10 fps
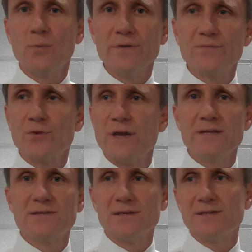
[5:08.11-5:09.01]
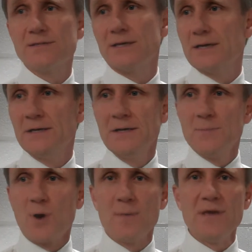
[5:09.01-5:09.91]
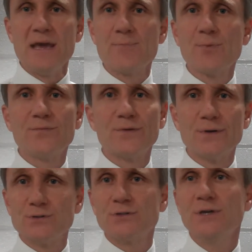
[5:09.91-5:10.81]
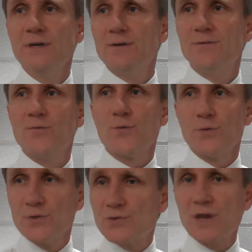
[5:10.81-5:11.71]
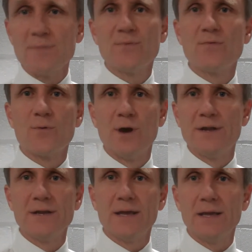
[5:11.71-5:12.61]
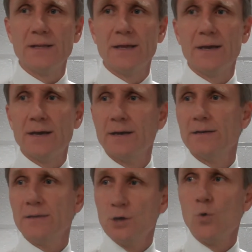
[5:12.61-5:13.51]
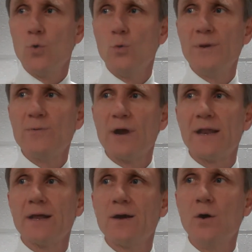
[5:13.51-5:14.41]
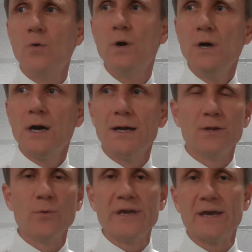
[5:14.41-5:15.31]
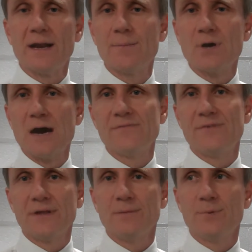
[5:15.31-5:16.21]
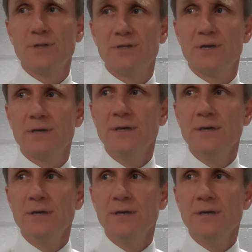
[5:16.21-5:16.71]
We've trained since probably April 1st for this type of a run, and we'll be ready to go on the weekend. I'm confident, but